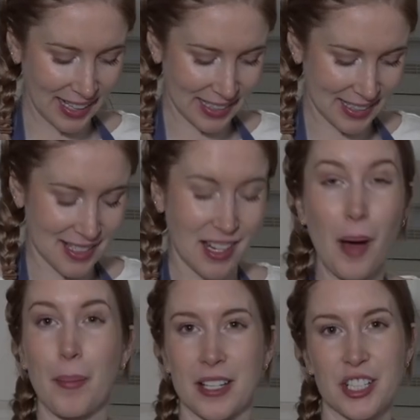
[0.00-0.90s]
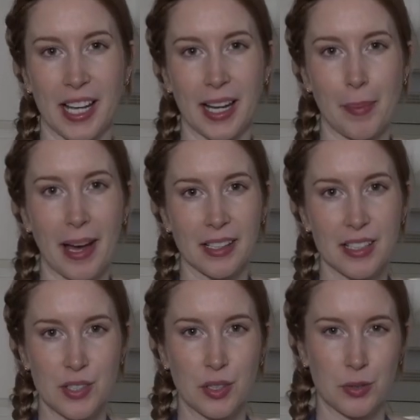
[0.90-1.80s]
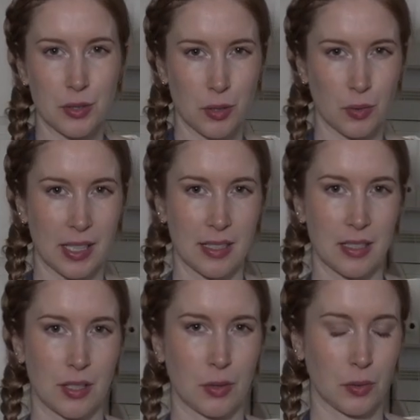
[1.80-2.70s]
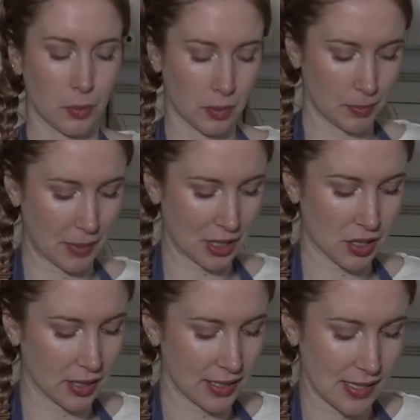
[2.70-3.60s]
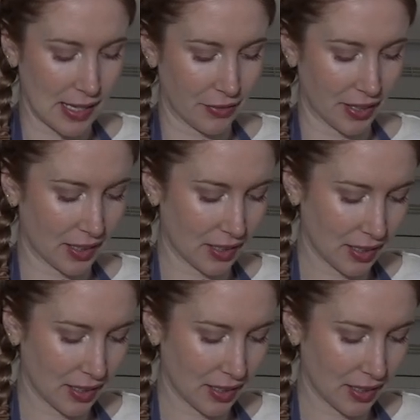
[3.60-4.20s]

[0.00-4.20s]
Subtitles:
It's not much cake batter, so you do need to make sure it's even.